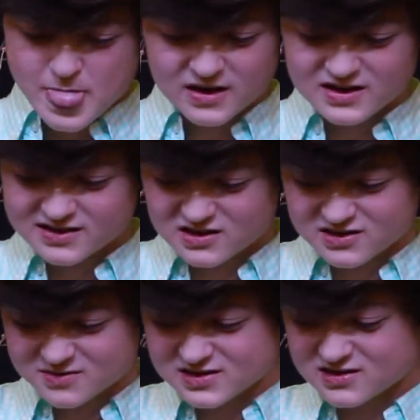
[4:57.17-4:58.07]
And I
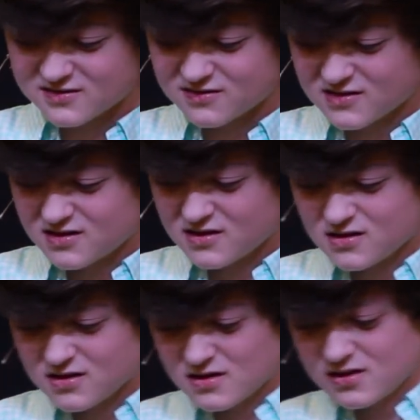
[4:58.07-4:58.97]
thought to myself,
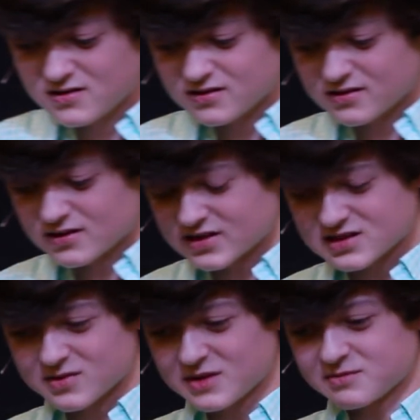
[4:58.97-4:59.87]
it
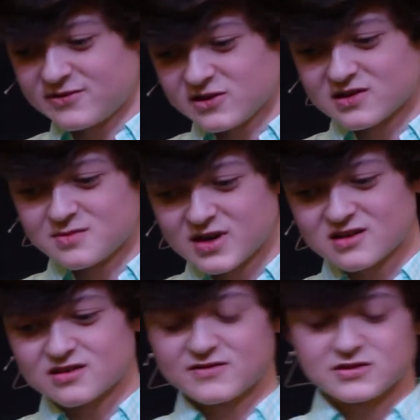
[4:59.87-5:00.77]
doesn't make me feel any
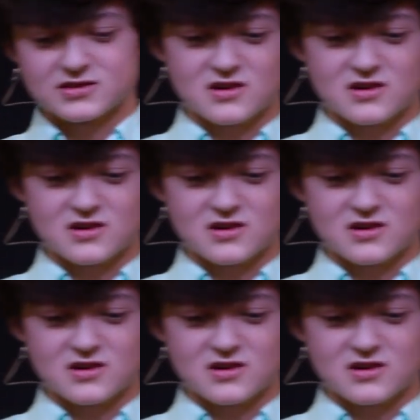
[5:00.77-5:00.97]
better to feel